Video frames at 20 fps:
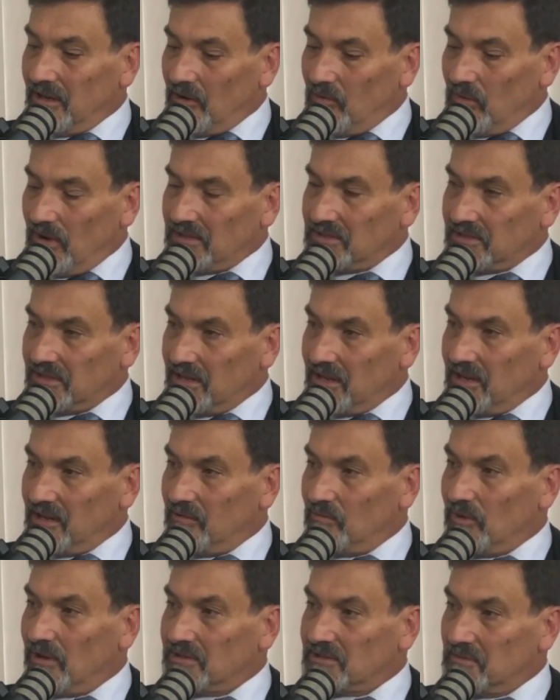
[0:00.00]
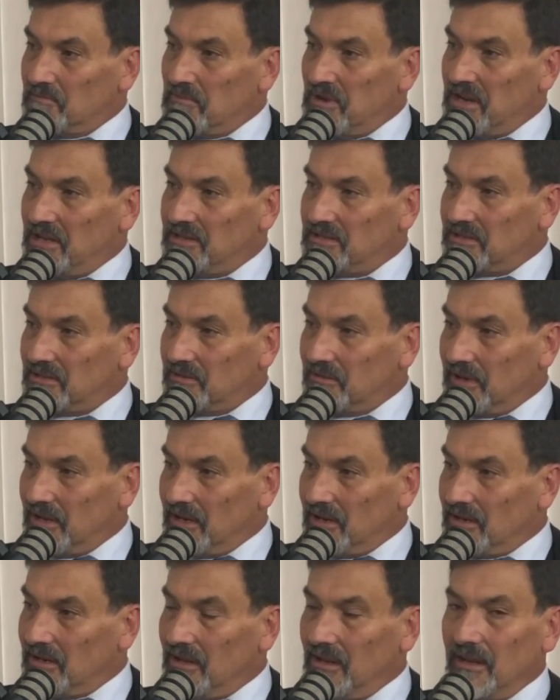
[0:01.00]
Now, one's an end and one is a means to an
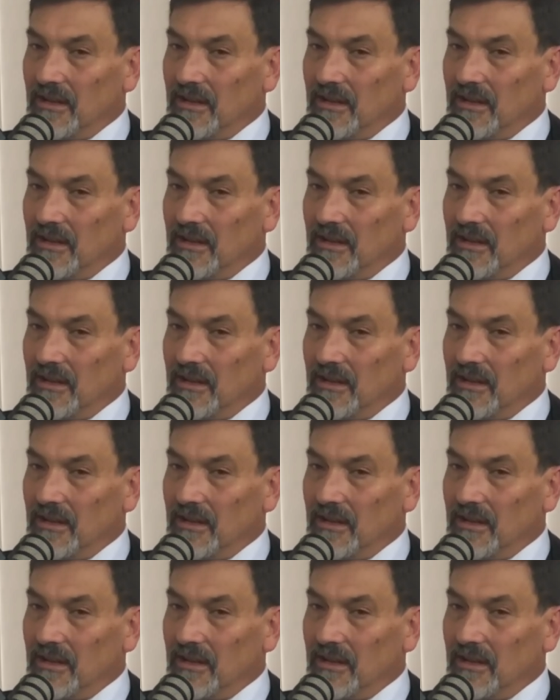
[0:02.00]
end.